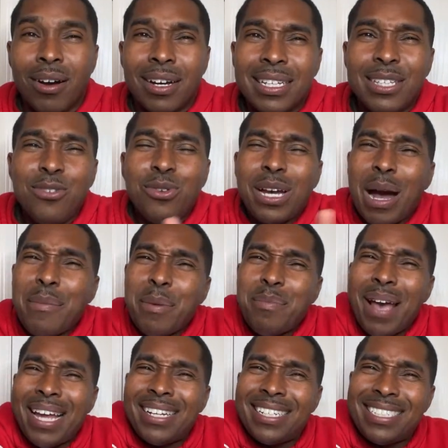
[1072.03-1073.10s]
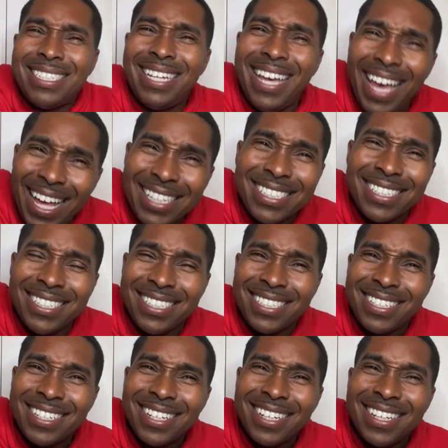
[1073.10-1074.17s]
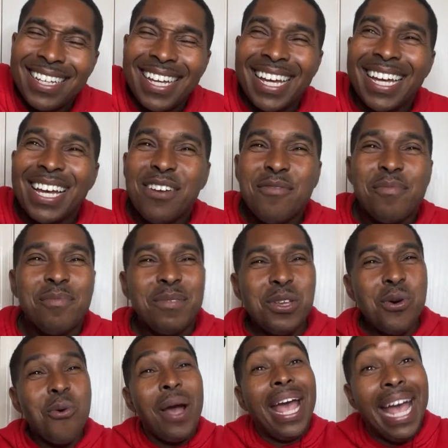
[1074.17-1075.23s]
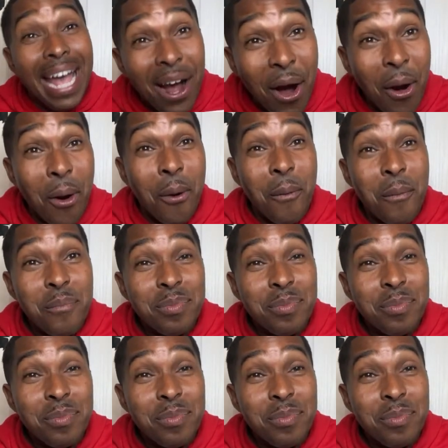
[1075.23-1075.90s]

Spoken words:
you coming back to Texas? You him.